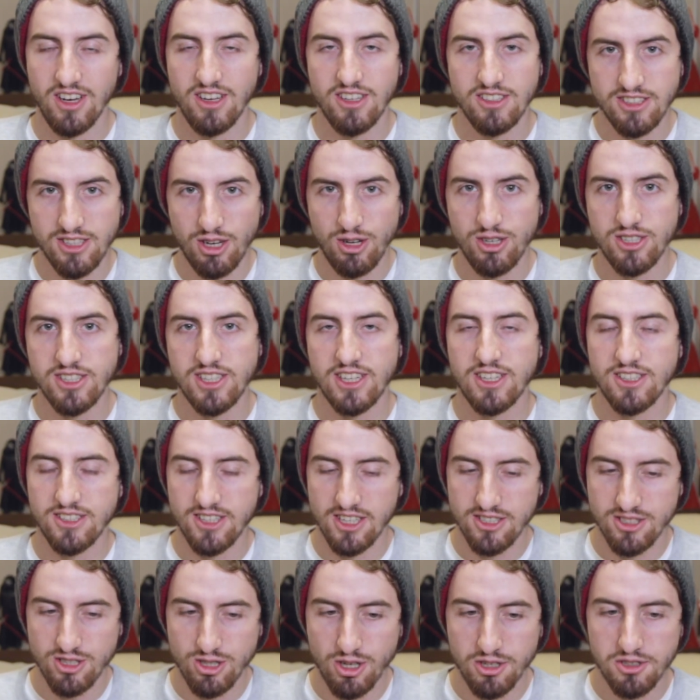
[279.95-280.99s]
Seriously, it
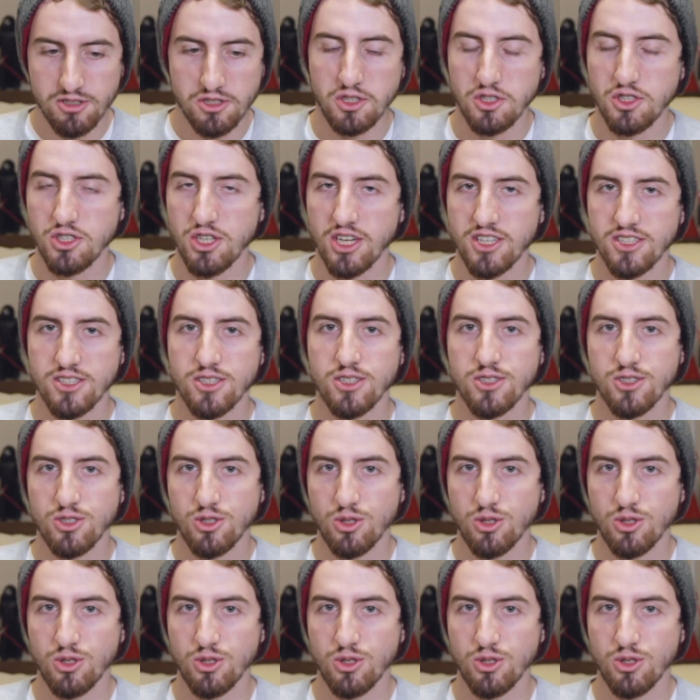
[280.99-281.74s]
does not do justice